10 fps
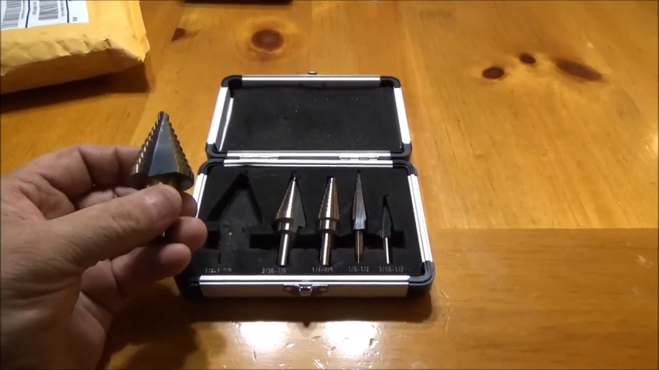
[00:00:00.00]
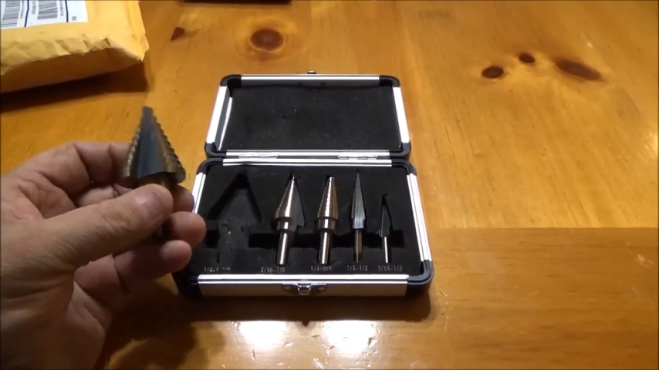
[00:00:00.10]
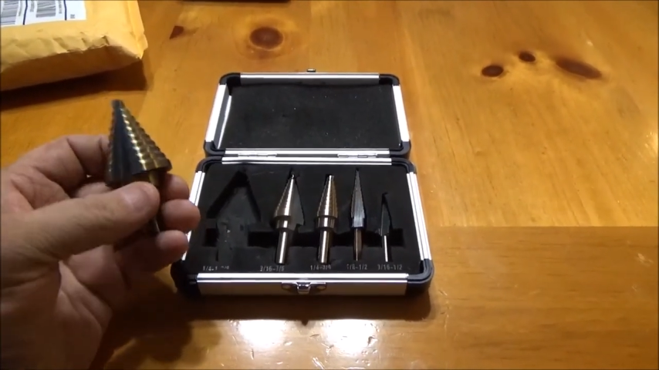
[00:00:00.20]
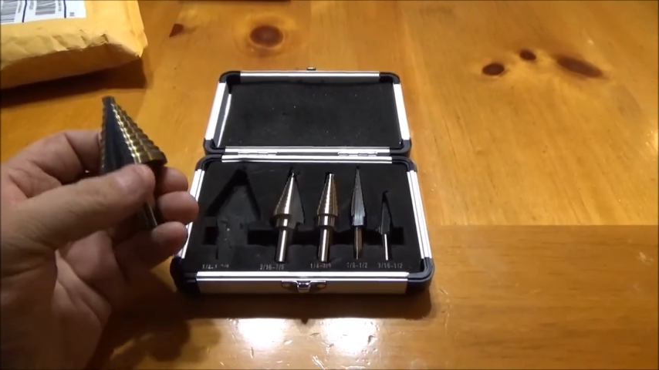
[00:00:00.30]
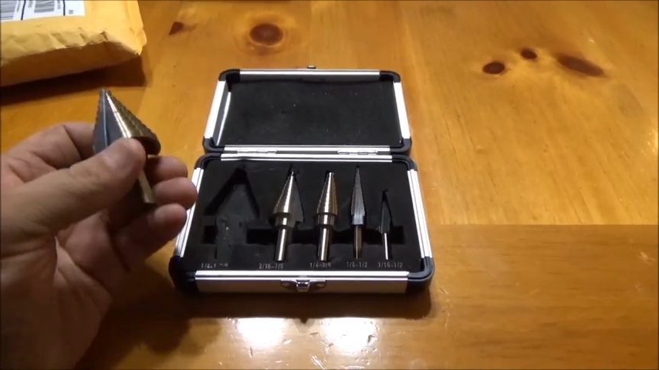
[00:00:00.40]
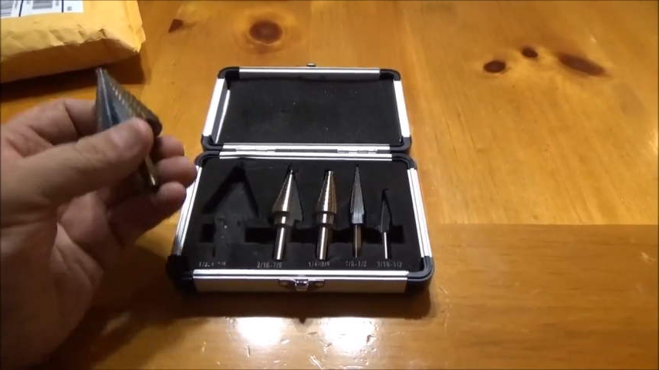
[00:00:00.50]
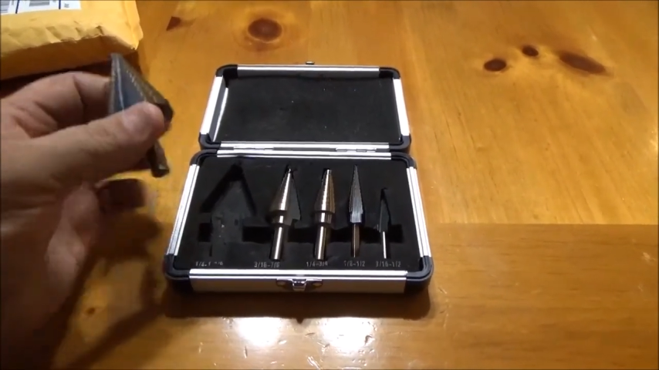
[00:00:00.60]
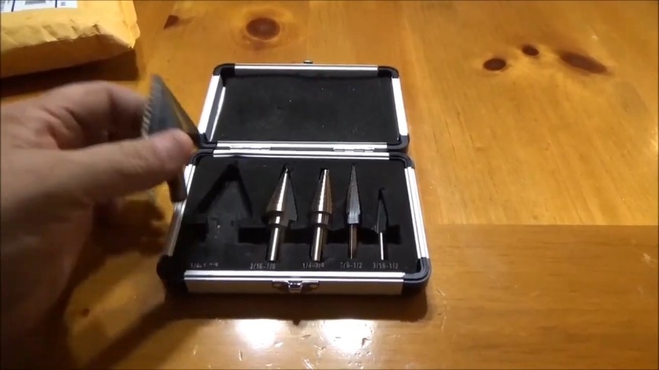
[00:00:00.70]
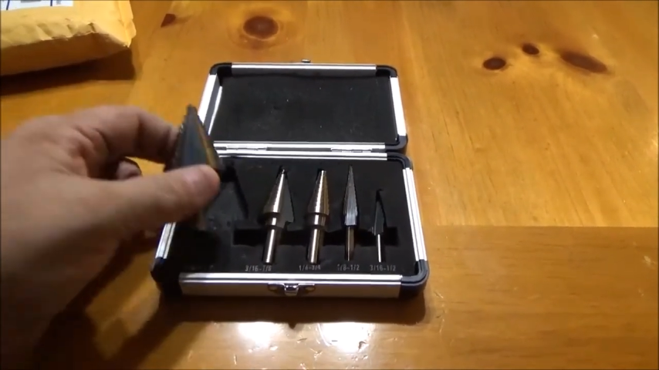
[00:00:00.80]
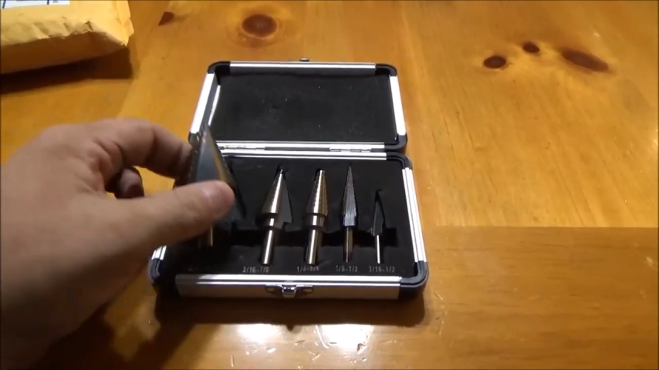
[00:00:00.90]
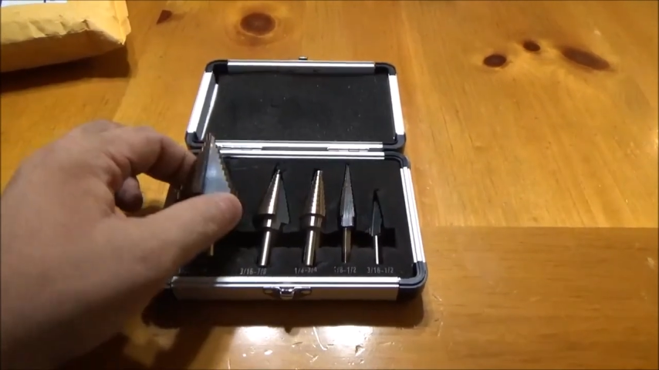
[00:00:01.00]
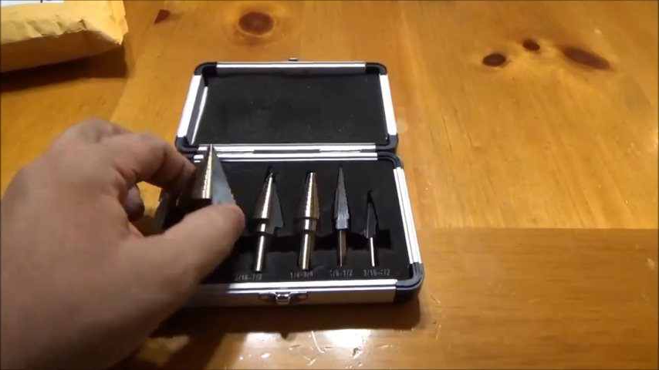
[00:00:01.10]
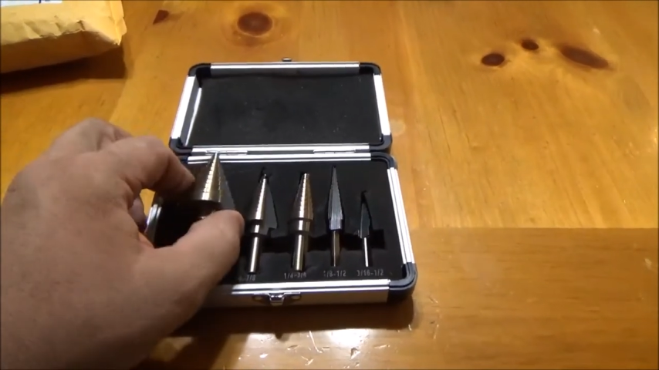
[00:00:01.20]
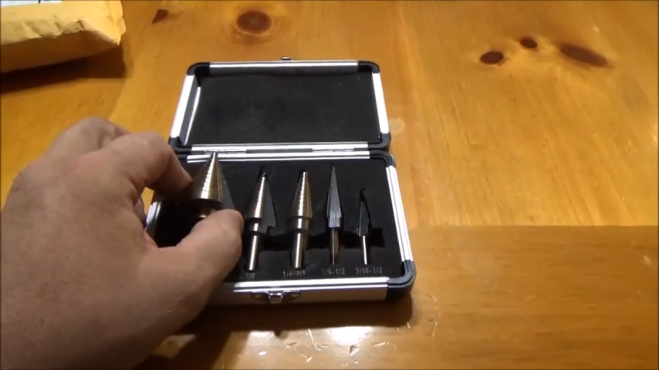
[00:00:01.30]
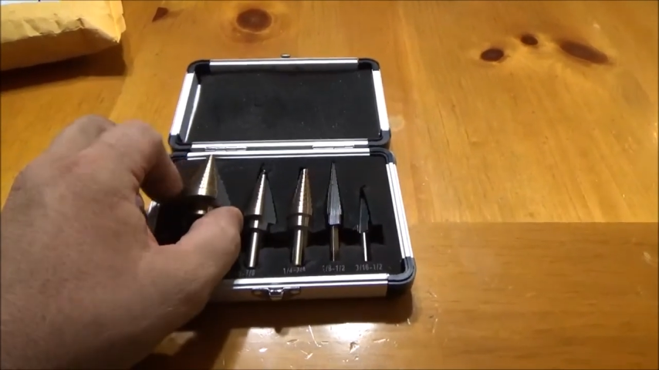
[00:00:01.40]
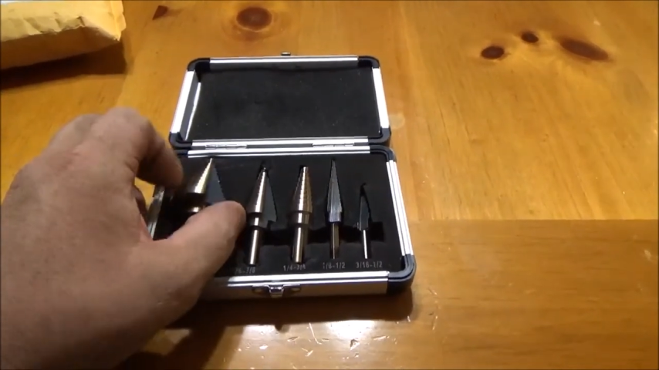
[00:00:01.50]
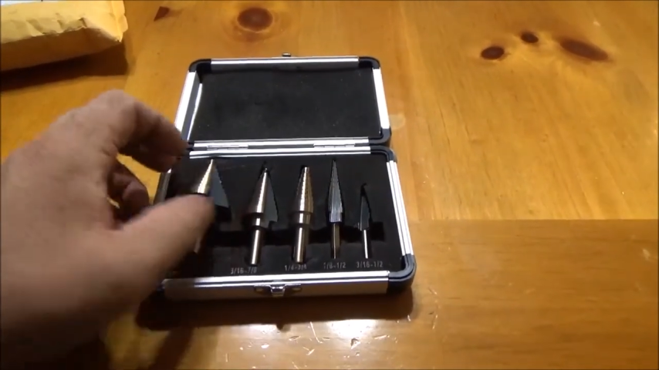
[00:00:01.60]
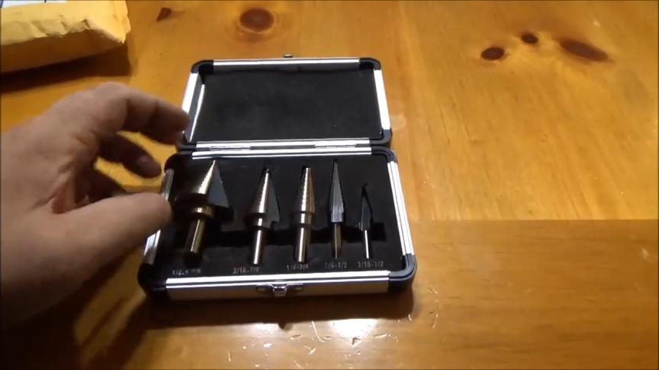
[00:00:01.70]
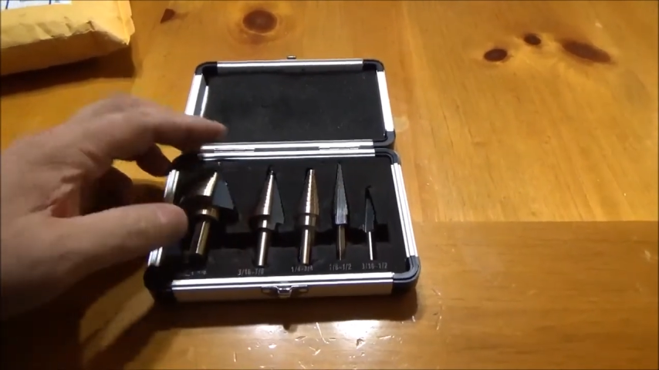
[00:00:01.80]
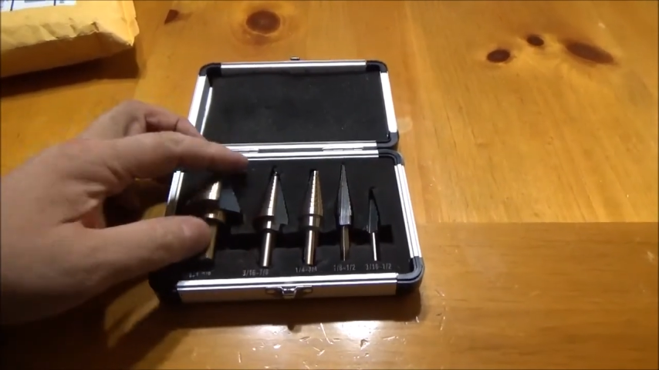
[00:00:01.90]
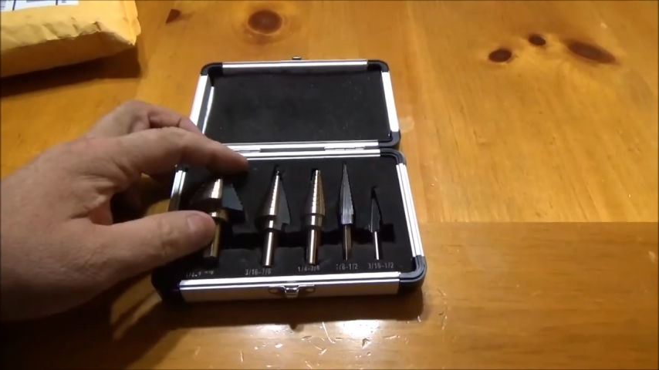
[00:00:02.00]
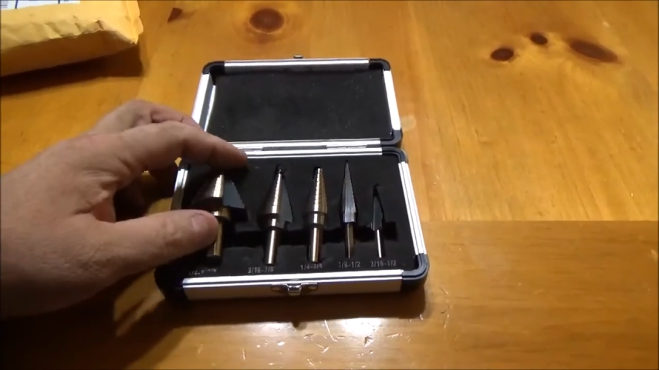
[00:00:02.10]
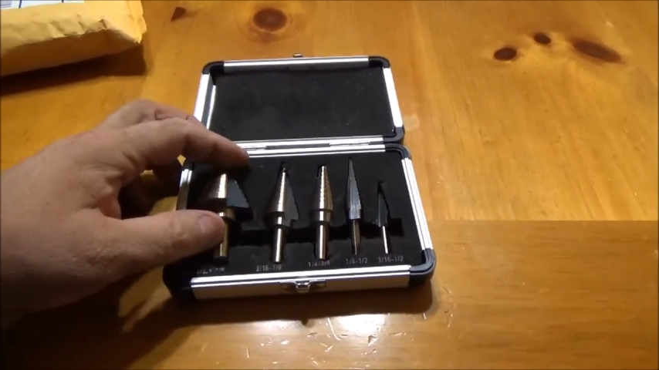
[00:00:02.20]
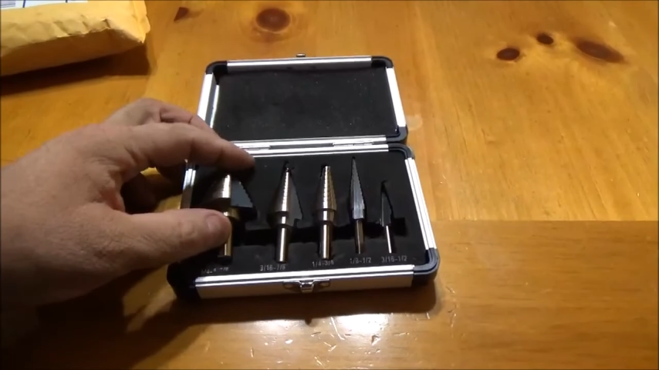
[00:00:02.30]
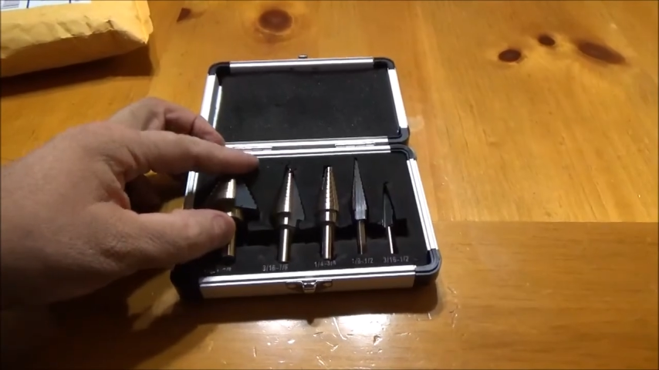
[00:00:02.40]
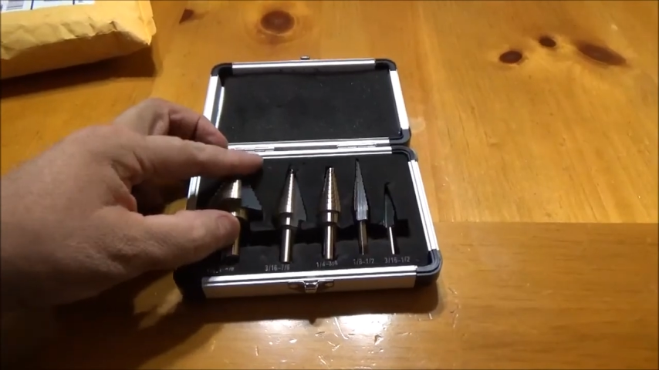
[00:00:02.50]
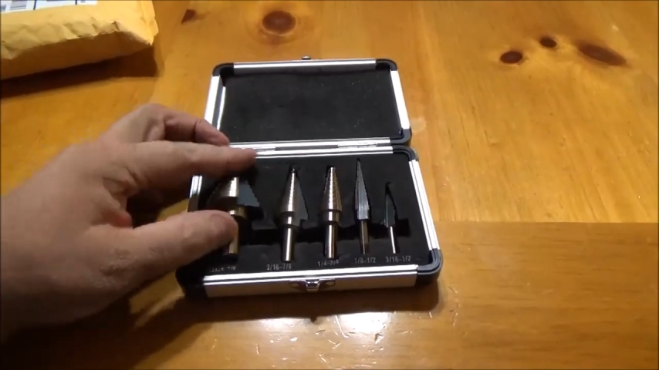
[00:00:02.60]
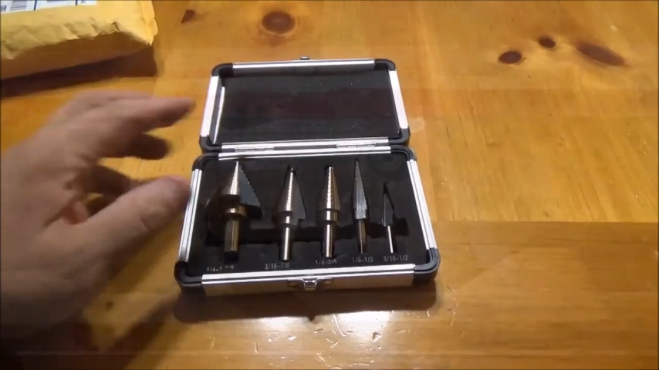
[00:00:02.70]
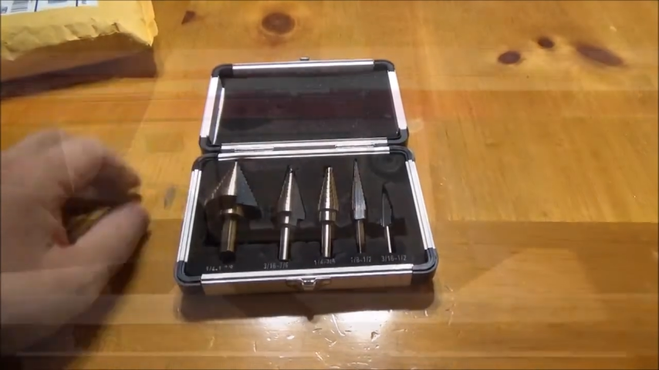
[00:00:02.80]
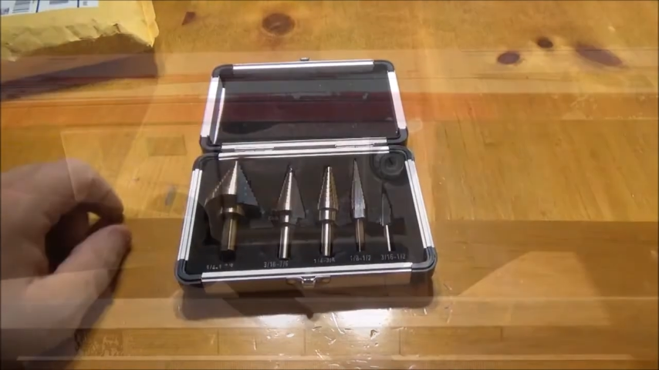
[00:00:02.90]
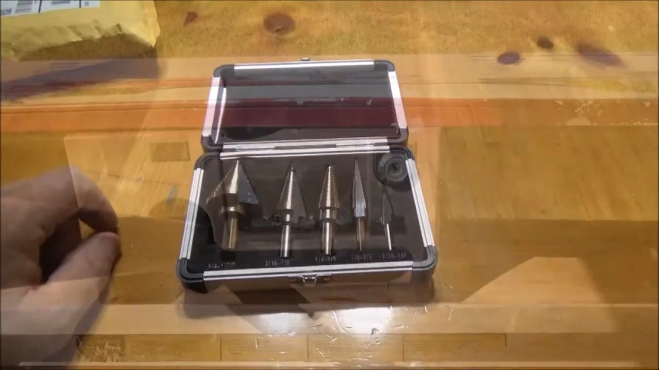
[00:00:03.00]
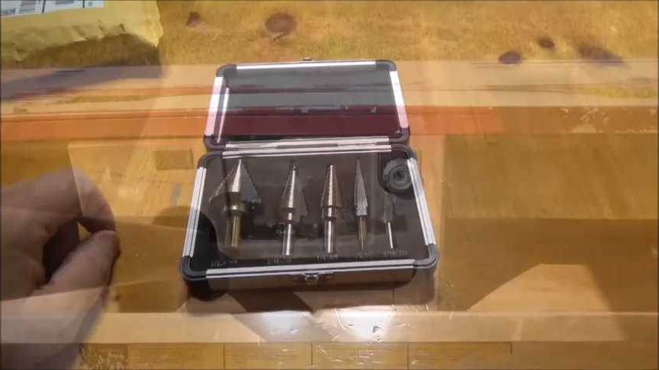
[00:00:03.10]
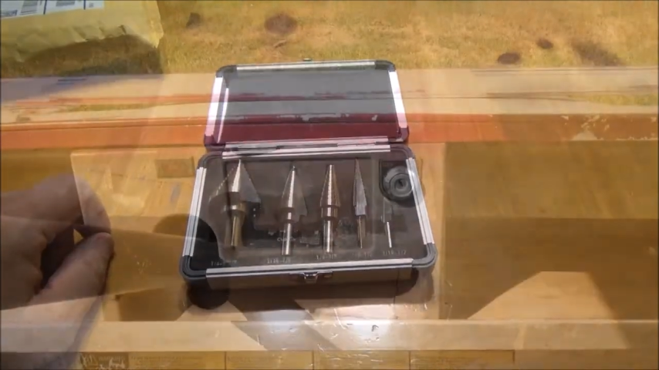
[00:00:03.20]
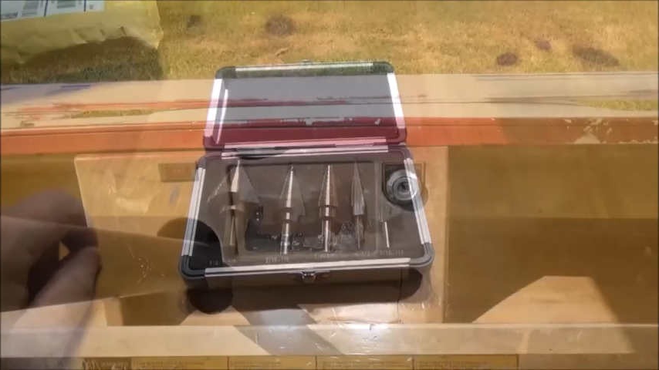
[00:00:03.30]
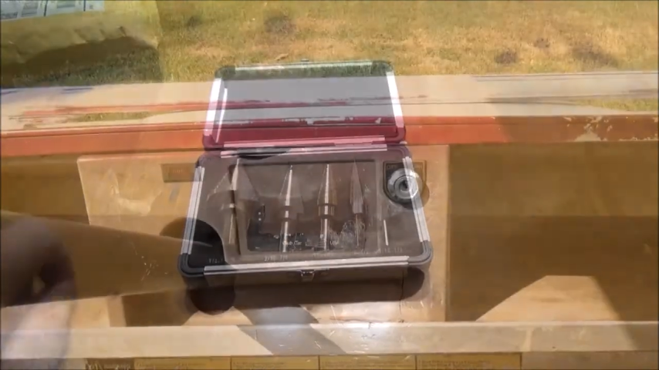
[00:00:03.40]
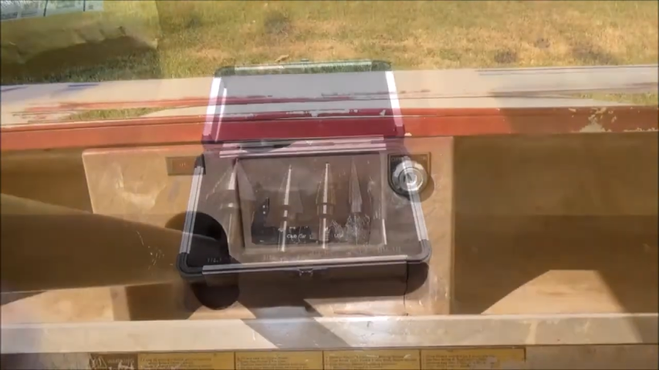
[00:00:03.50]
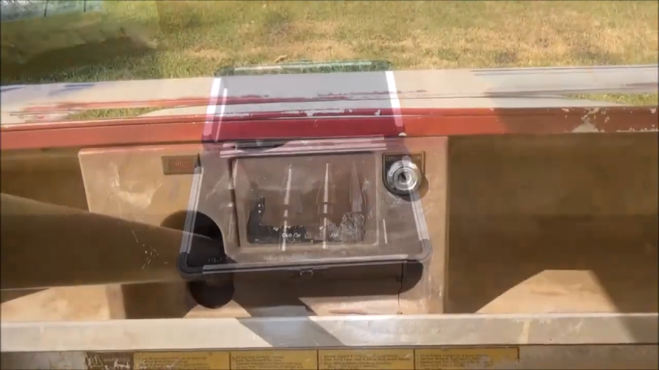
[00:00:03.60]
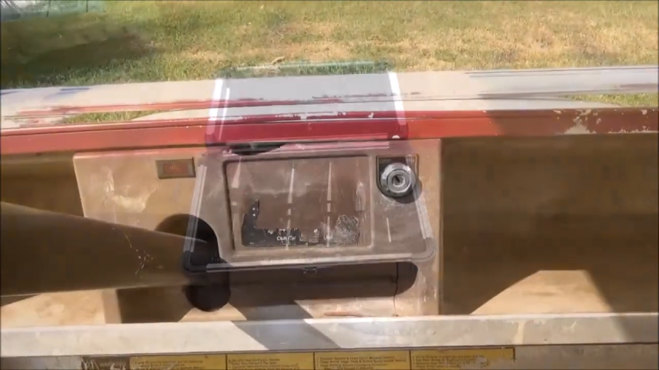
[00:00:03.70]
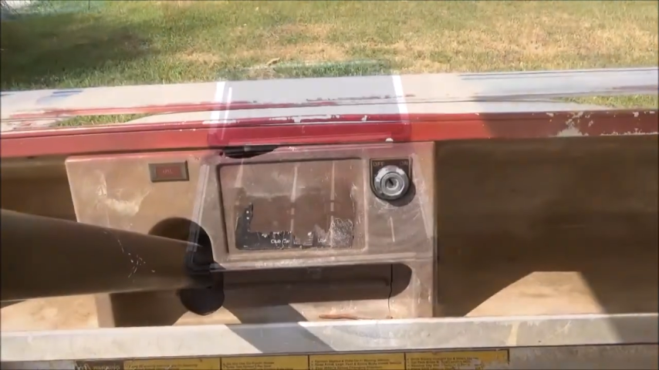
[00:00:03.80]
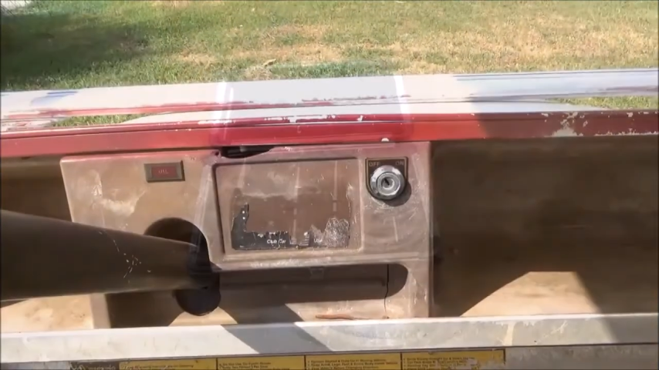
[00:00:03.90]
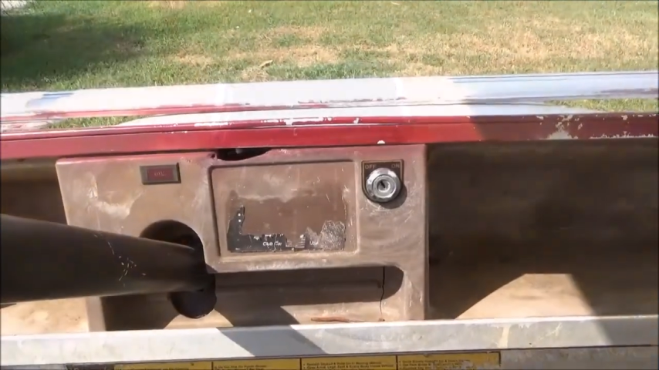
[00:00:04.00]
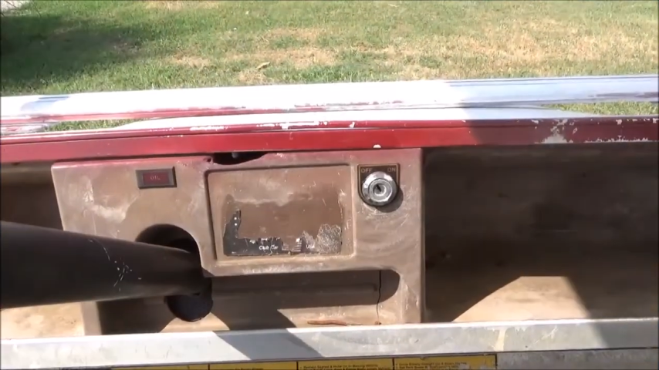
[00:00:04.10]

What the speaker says: [unreadable: no face in view]